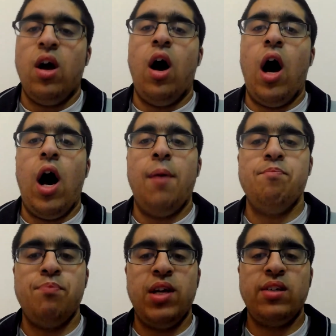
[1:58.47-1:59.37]

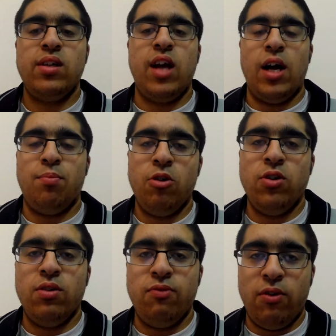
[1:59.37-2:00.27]
Basically, I
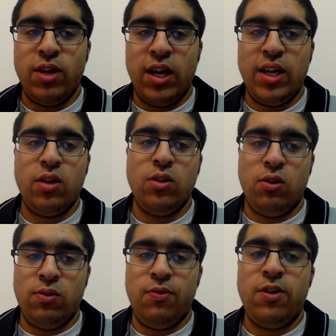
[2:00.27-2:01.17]
uploaded very late because I
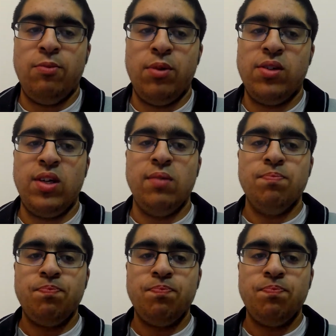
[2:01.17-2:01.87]
was very busy.